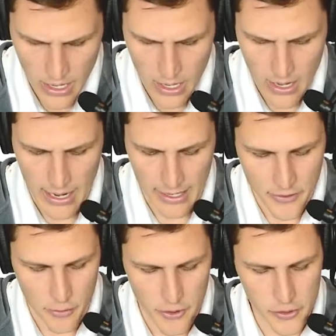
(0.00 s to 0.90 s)
And
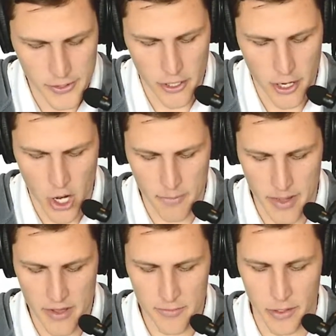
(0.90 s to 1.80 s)
so those are our
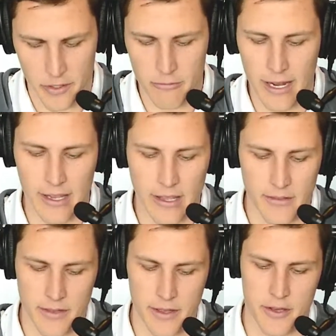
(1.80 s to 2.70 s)
baseball
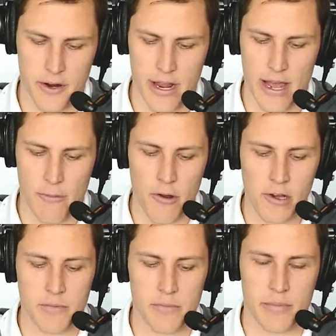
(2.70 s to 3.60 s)
rankings this year, and I want to
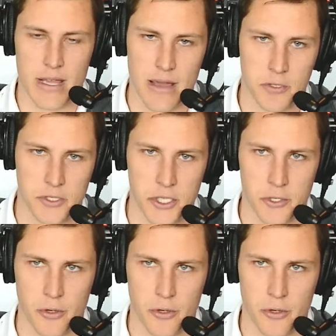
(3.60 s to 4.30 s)
be able to